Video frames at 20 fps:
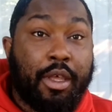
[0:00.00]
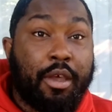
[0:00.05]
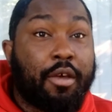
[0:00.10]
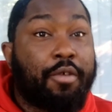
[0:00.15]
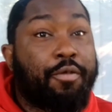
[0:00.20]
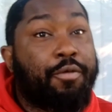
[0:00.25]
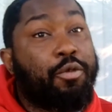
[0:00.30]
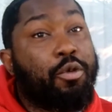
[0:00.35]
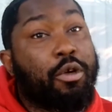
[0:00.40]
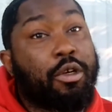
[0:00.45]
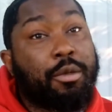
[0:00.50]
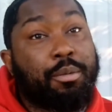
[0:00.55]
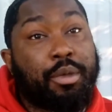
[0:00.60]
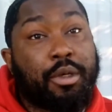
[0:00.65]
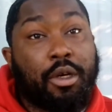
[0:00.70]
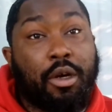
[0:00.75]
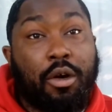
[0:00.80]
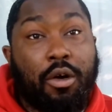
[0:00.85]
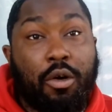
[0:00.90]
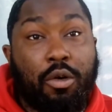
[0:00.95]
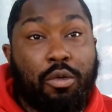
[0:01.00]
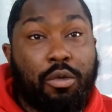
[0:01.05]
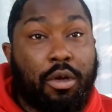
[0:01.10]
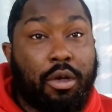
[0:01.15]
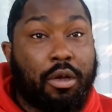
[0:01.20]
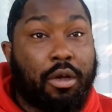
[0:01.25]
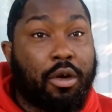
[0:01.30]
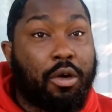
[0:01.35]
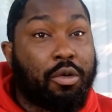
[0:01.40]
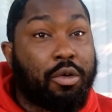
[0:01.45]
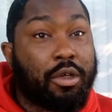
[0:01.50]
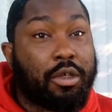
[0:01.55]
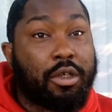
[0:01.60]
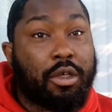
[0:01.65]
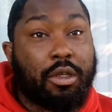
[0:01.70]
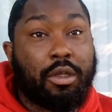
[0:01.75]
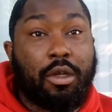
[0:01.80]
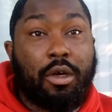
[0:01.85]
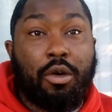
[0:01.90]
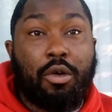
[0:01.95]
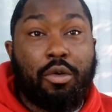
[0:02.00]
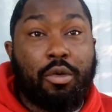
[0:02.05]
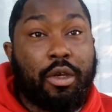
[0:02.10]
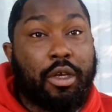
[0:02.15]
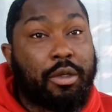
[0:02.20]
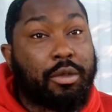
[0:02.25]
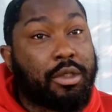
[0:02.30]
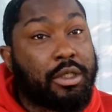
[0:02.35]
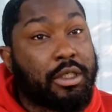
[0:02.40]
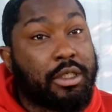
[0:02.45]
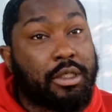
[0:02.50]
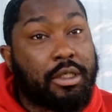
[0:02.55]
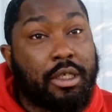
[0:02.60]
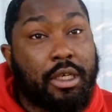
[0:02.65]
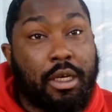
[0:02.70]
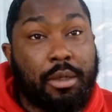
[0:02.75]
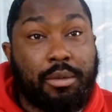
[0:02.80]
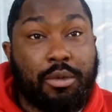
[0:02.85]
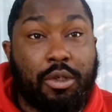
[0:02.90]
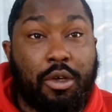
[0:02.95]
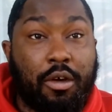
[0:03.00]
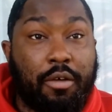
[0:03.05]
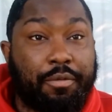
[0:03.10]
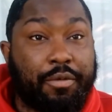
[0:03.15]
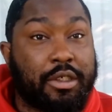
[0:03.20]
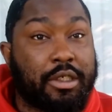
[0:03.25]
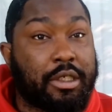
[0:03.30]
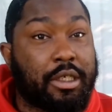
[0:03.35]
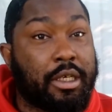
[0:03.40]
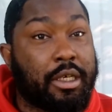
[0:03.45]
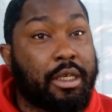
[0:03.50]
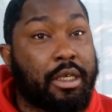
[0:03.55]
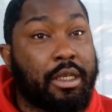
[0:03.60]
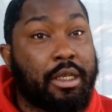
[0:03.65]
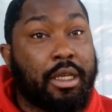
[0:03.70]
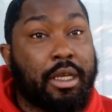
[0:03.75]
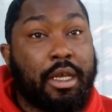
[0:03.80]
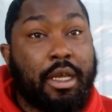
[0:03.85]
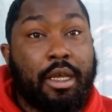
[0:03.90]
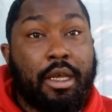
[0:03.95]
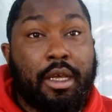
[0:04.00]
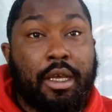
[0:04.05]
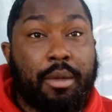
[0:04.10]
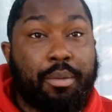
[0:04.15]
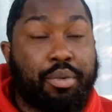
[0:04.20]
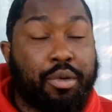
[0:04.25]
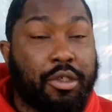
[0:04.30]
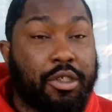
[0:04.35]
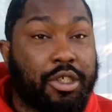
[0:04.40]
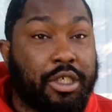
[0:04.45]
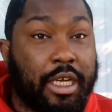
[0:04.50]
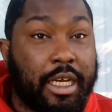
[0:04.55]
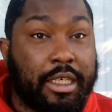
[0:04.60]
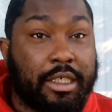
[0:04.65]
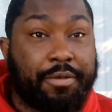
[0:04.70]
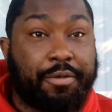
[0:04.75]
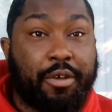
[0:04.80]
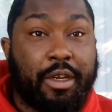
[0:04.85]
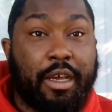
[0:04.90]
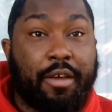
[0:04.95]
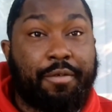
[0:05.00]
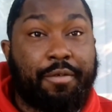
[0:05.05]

For it to be a eau de cologne. It just comes off the skin. It projects for that